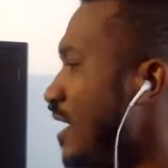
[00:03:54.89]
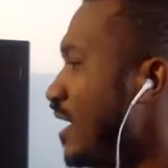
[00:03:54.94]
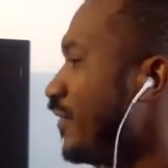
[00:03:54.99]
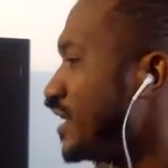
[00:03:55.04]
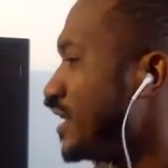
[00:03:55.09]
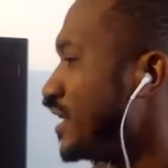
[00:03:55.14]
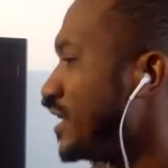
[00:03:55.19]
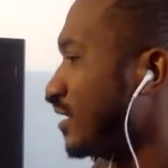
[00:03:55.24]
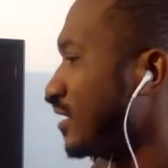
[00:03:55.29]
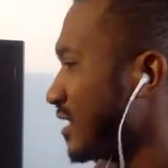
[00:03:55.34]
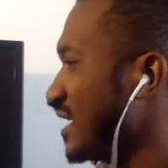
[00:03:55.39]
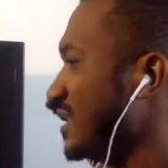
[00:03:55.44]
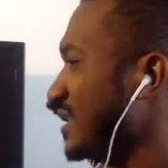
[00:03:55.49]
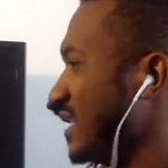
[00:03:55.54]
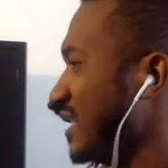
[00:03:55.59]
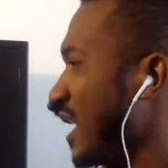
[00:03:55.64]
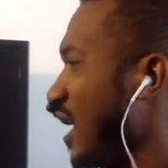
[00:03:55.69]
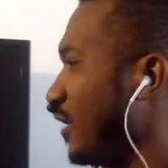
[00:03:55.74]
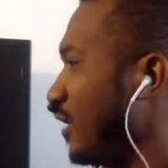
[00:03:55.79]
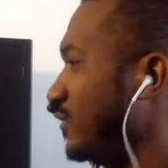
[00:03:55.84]
These are the things
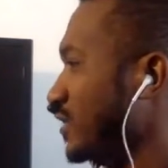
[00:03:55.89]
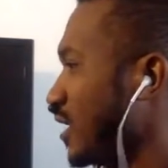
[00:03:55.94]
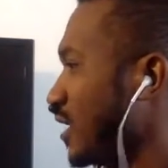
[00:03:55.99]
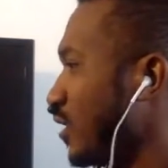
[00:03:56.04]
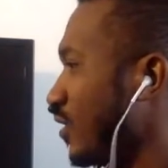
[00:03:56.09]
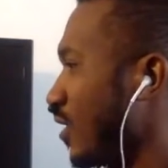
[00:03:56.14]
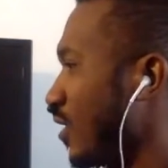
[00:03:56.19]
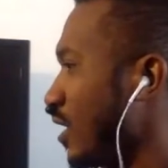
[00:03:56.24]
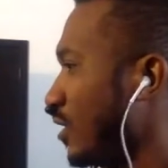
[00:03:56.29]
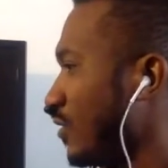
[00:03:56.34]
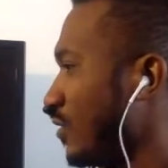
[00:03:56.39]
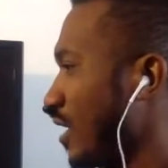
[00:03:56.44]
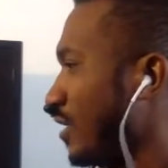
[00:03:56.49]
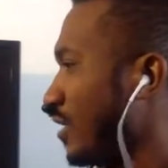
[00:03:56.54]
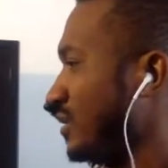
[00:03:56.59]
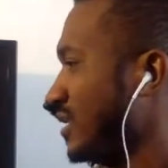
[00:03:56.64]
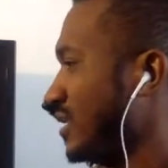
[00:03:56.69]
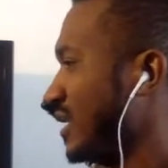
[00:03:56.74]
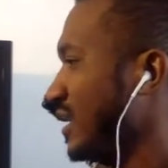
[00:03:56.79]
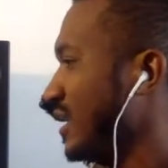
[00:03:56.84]
that elves go on around
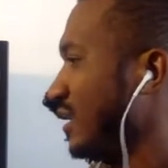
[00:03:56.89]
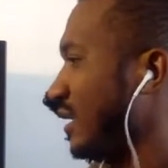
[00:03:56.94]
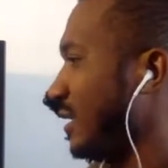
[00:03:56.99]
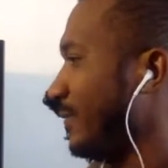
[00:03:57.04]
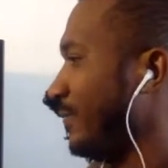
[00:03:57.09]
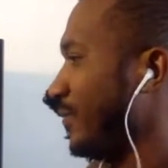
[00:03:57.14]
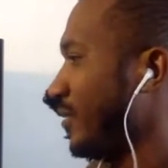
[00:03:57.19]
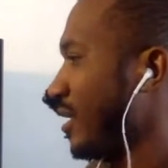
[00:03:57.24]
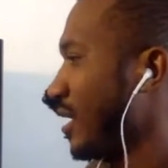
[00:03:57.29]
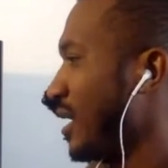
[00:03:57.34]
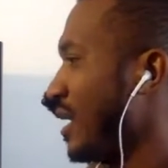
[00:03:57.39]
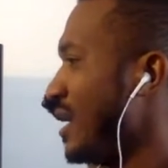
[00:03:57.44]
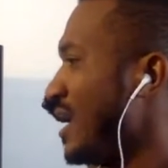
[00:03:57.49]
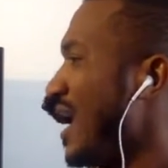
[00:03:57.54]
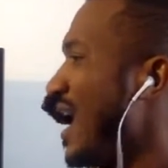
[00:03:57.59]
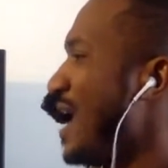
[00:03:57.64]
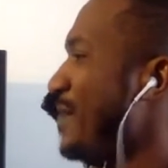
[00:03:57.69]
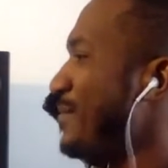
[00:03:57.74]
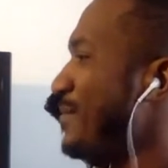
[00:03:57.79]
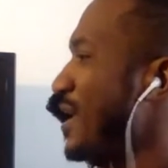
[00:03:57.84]
stealing, okay?
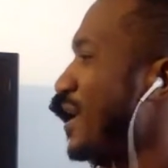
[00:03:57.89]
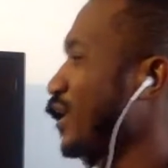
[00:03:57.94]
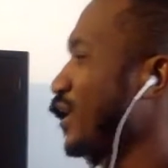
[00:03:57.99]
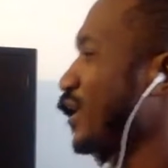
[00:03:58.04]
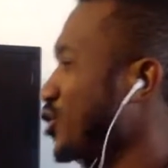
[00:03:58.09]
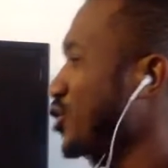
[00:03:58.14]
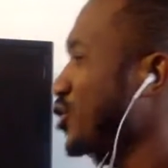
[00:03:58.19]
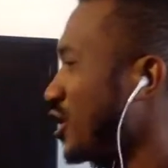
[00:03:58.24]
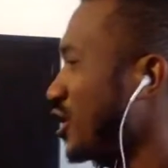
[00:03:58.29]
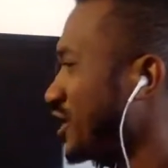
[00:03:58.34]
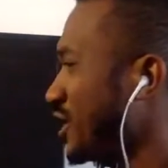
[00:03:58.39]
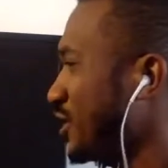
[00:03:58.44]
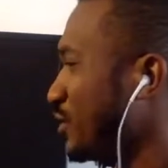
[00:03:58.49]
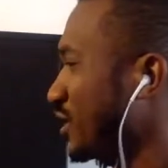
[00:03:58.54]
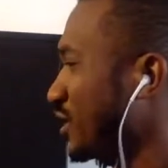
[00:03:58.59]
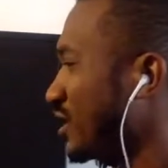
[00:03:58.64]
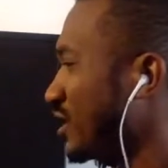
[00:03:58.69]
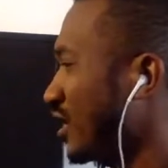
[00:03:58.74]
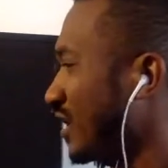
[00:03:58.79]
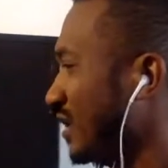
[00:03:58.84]
I'm not going to trust you
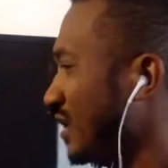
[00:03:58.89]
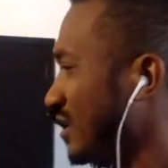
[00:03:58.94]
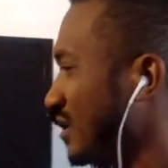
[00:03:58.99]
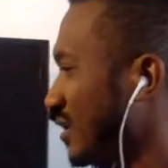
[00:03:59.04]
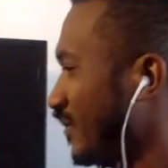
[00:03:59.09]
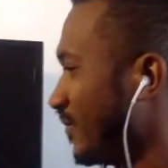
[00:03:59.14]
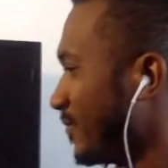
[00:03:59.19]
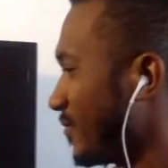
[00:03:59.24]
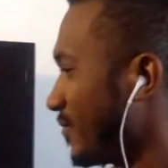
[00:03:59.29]
with cookies.